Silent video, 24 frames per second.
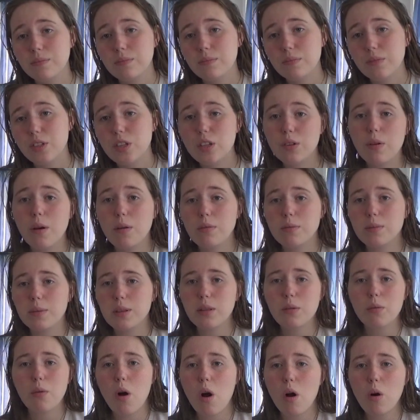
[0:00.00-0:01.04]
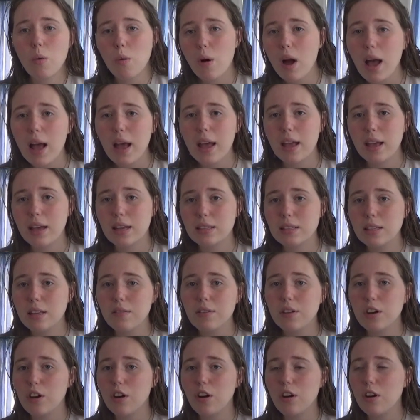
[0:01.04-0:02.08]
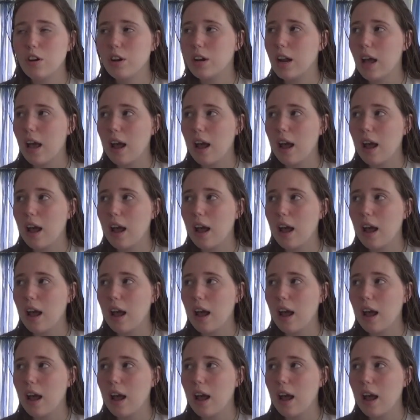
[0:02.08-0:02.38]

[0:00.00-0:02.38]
She rubs me the wrong way, because even her and